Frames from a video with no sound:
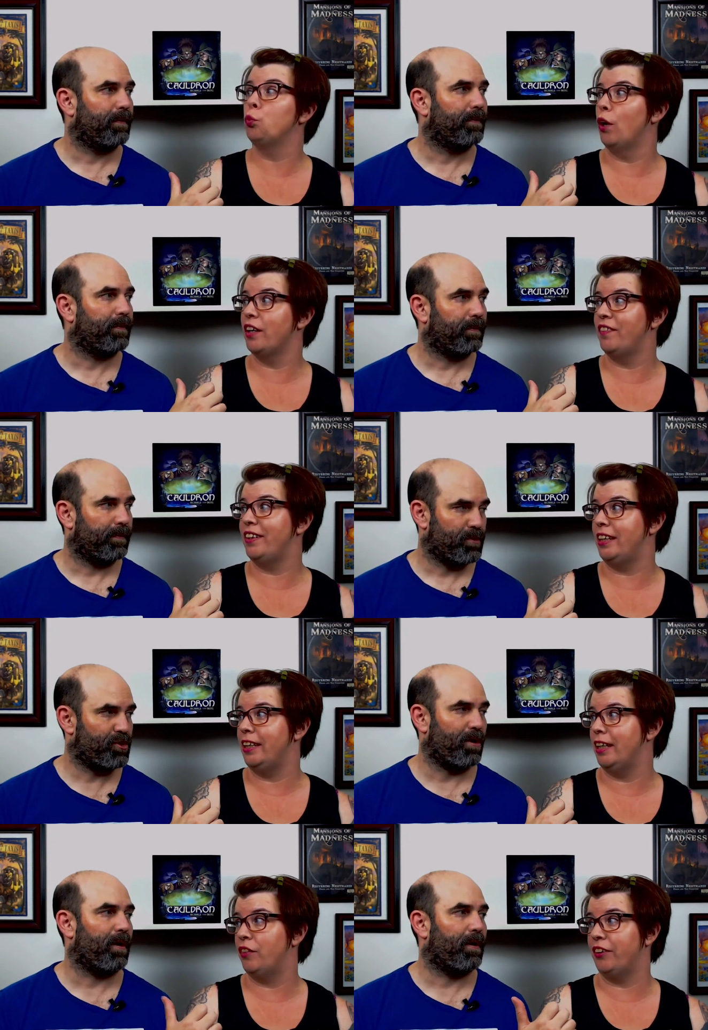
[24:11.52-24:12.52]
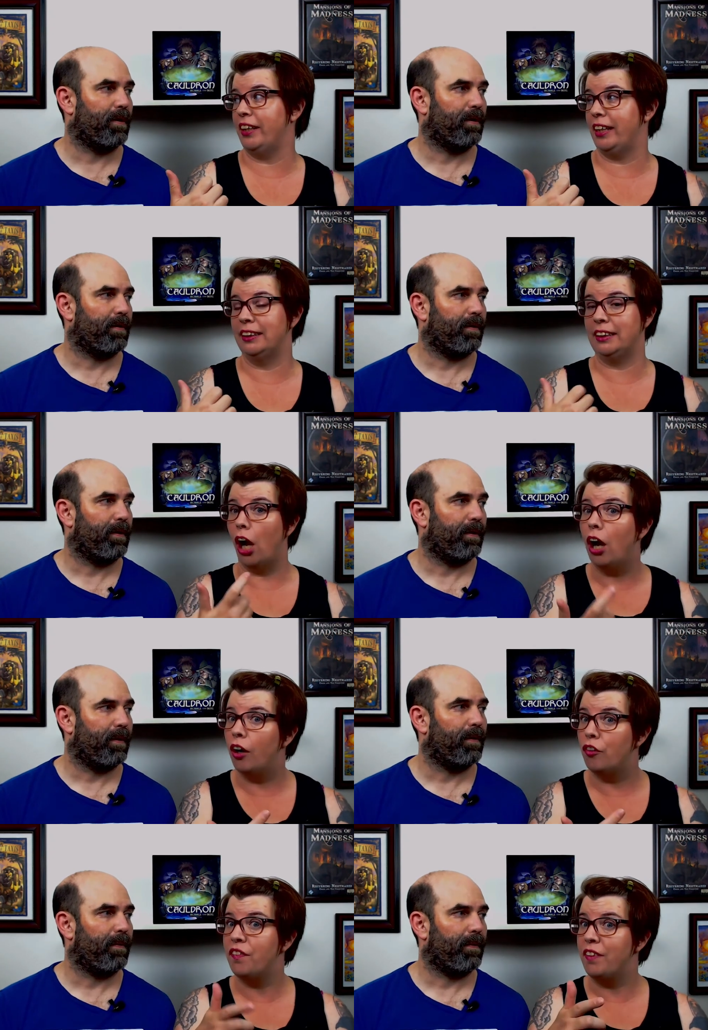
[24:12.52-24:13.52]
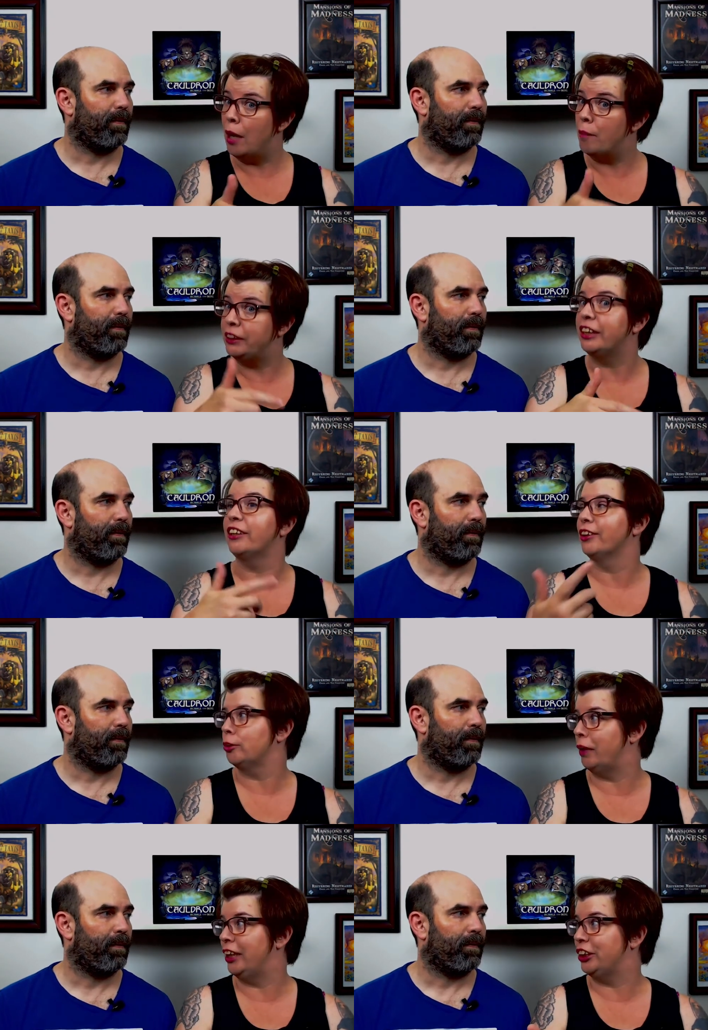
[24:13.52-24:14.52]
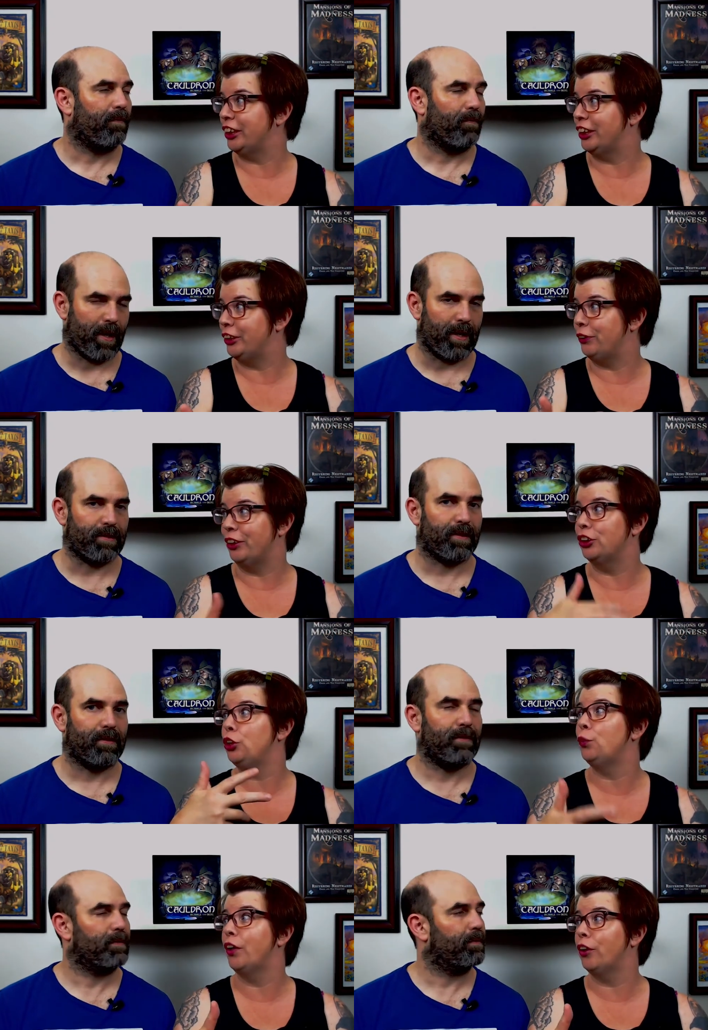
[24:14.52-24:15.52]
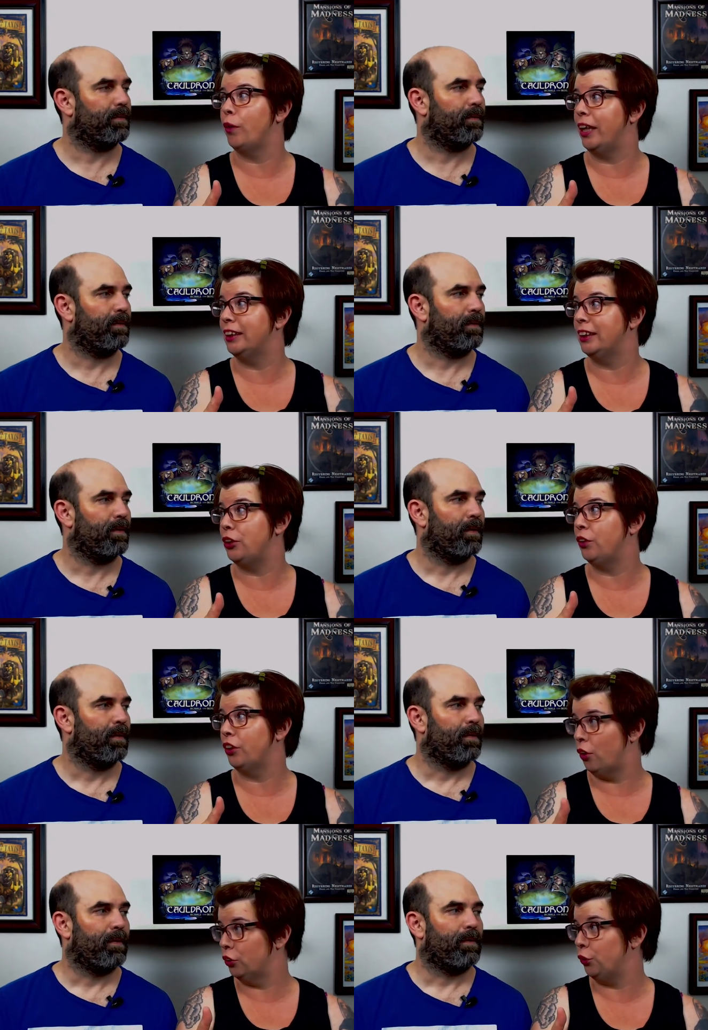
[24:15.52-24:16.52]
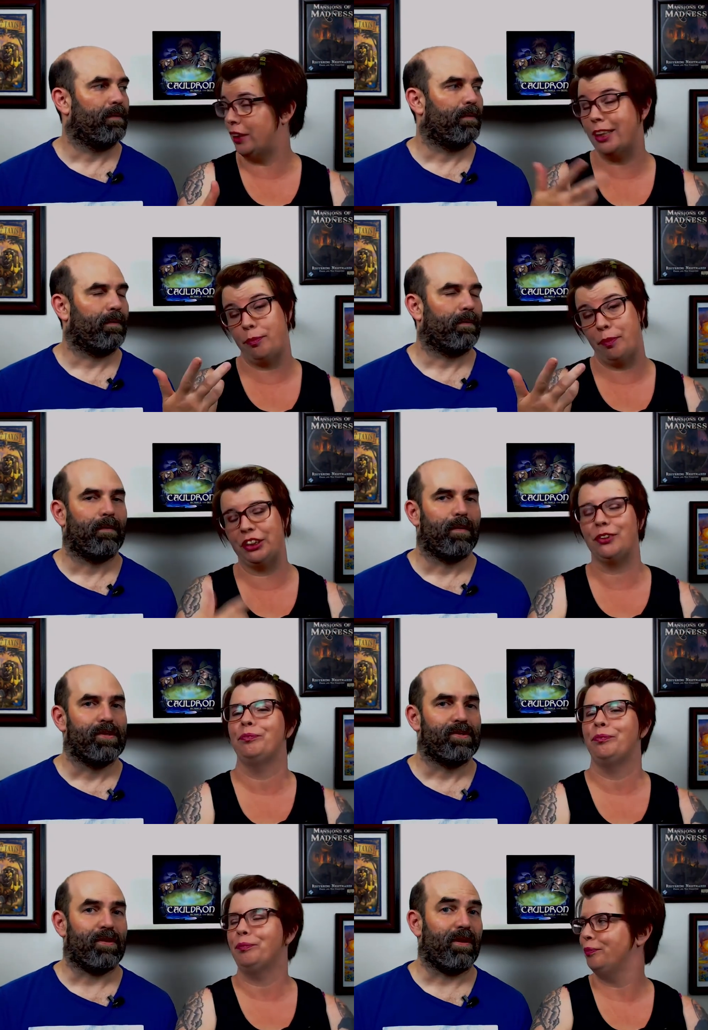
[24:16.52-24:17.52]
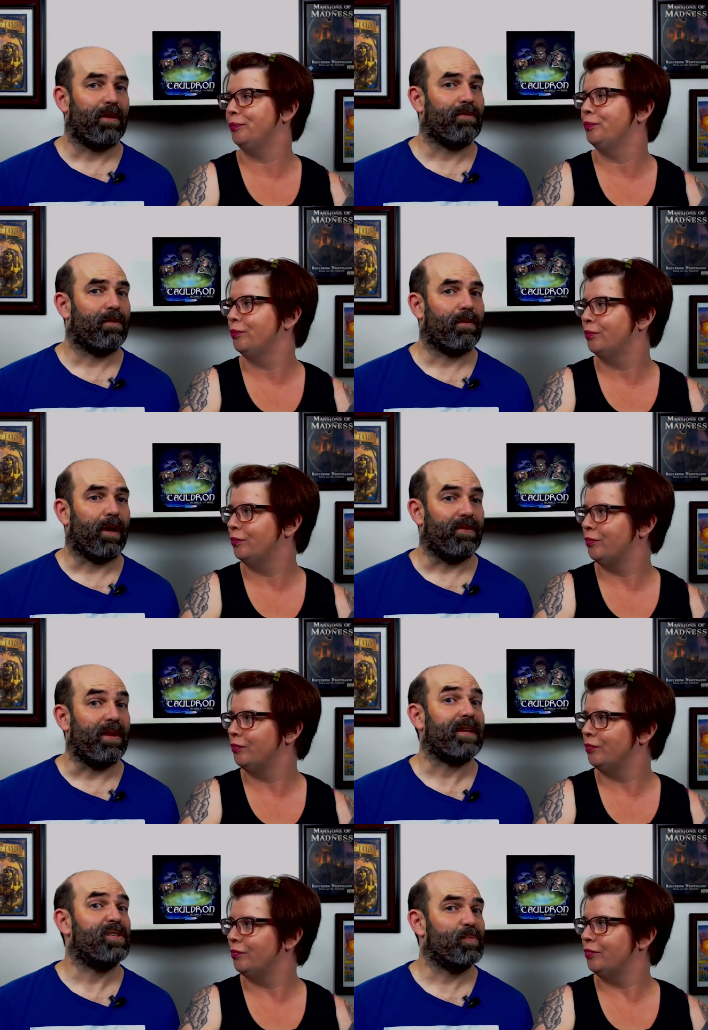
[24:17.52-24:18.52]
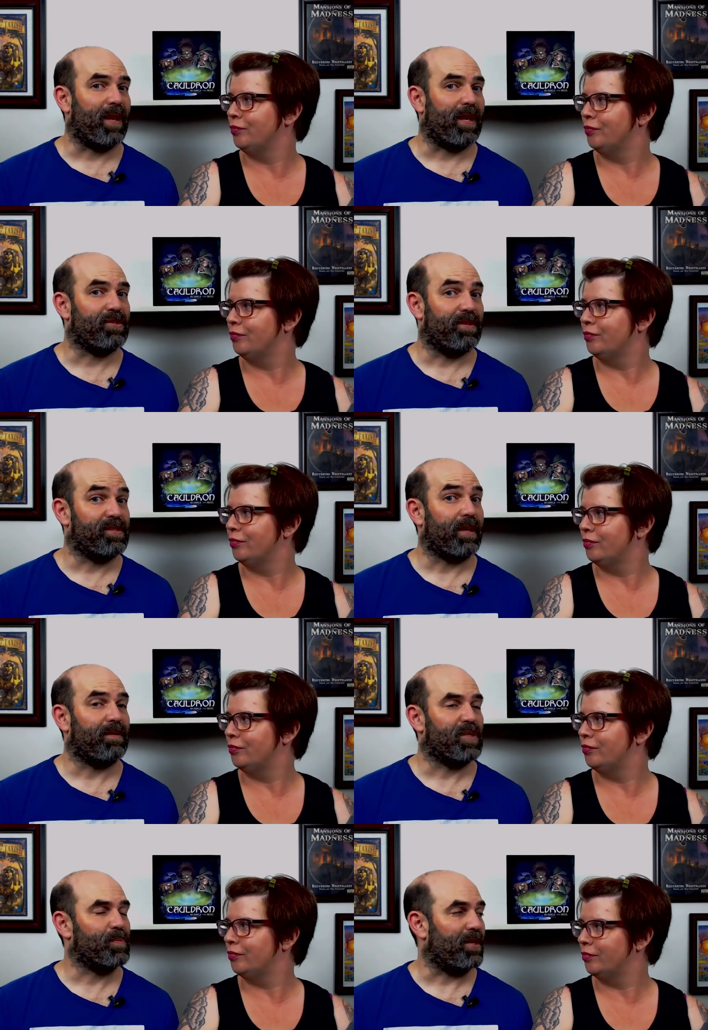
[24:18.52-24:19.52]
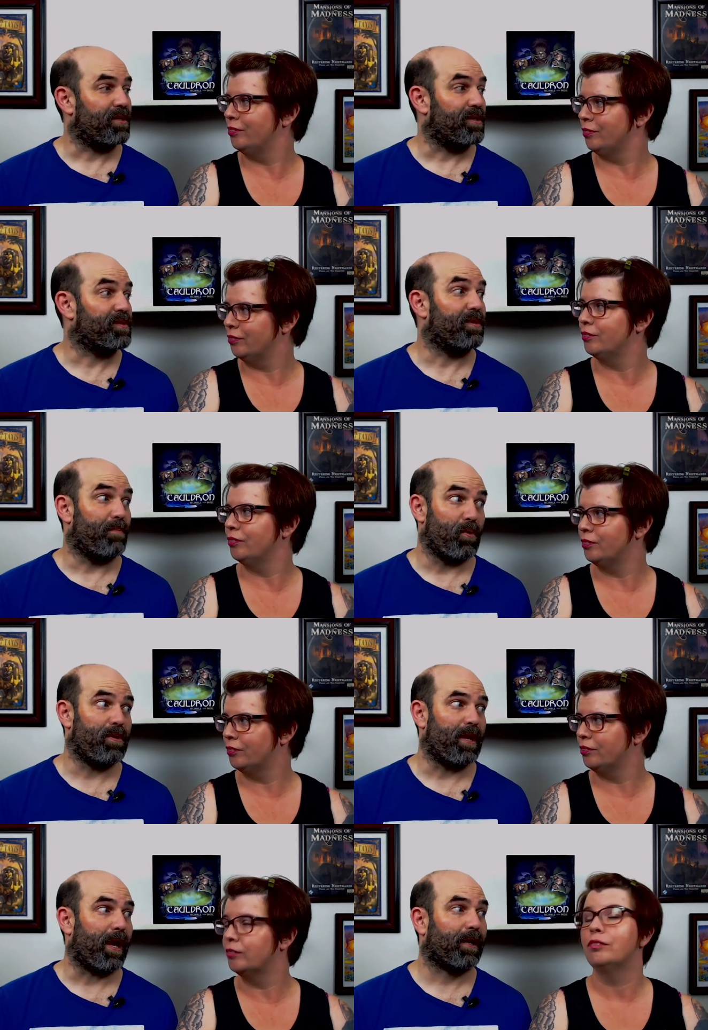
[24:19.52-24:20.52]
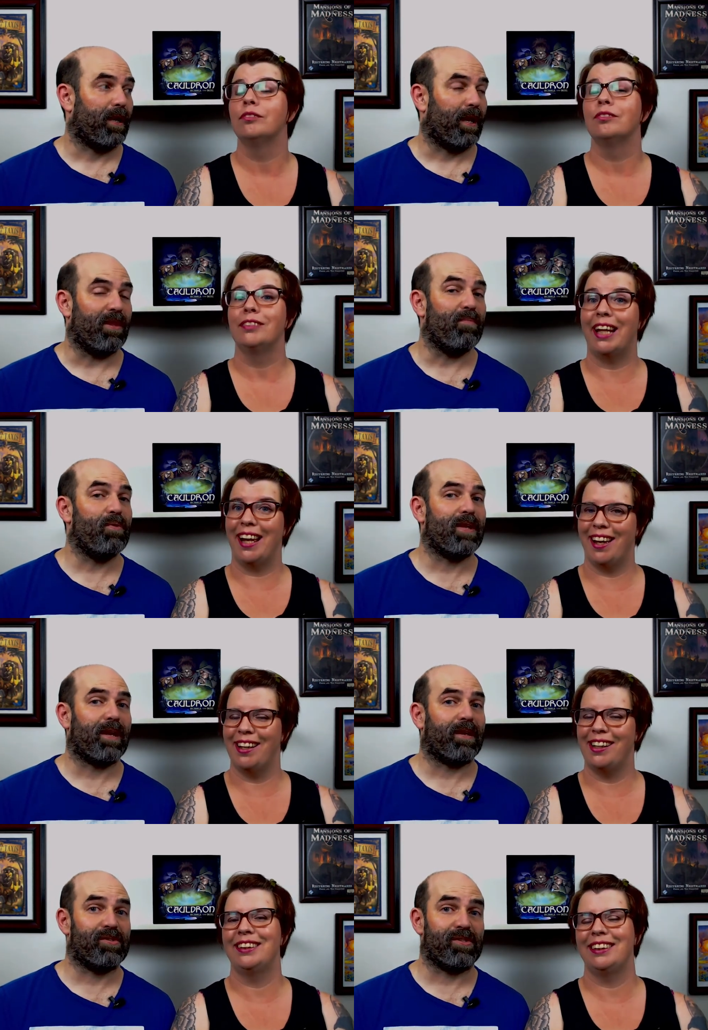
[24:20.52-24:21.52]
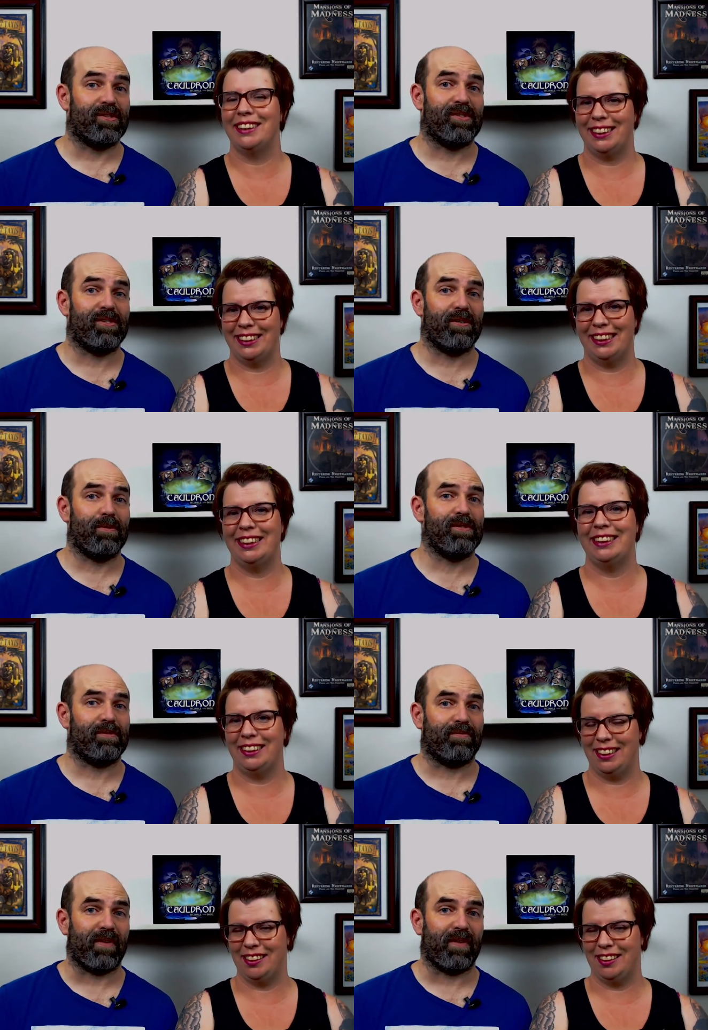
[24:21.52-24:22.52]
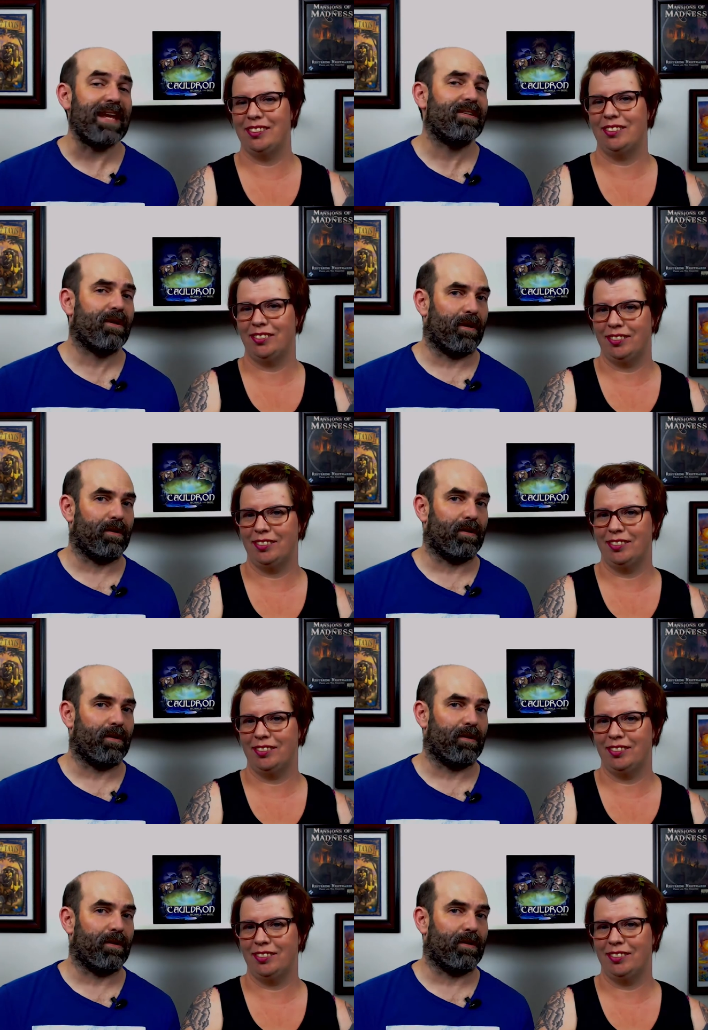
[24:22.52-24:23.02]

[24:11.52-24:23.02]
Speaker 1: just one of the sure. variants of that particular expansion. Right. So there's two other ways that you could also use that expansion.
Speaker 2: So the other uh, the next expansion, the second expansion is the Moon deck. And the Moon deck is just a series of eight